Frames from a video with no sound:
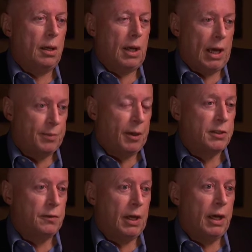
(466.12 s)

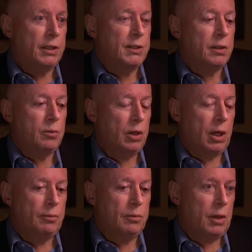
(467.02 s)
aspects of that is,
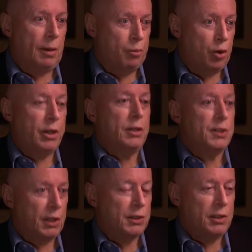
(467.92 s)
well, I put in
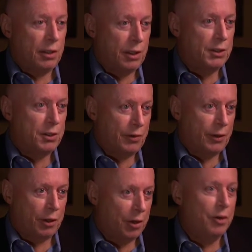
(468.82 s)
60 years sort of
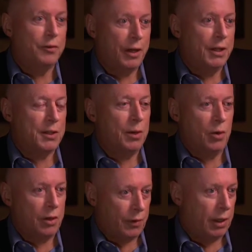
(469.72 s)
at the coalface. I
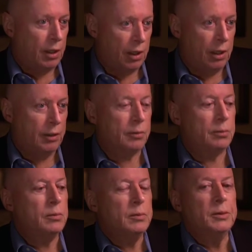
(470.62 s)
worked very hard.
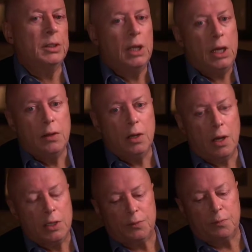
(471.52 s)
In the
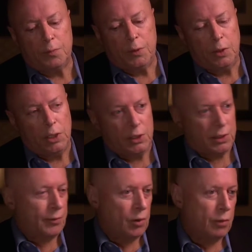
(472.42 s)
last few years,
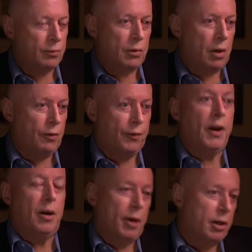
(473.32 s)
I've got a
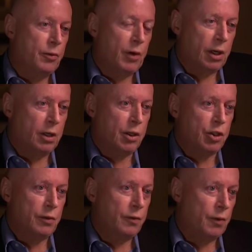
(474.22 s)
fair amount of
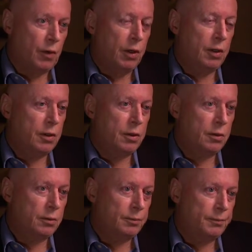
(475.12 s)
recognition for it.
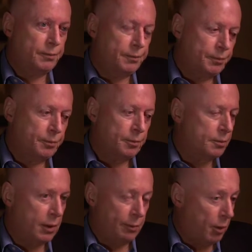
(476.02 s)

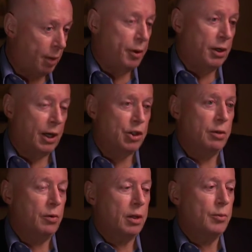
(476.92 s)
In my opinion, actually,
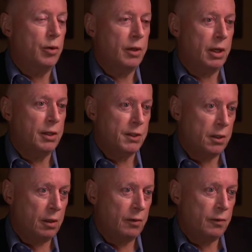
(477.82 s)
rather more than I
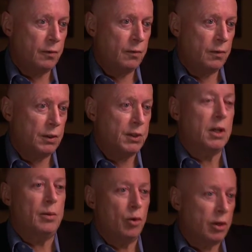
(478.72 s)
deserve.
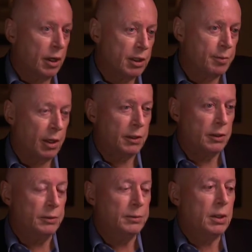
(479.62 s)
Certainly more than I expected.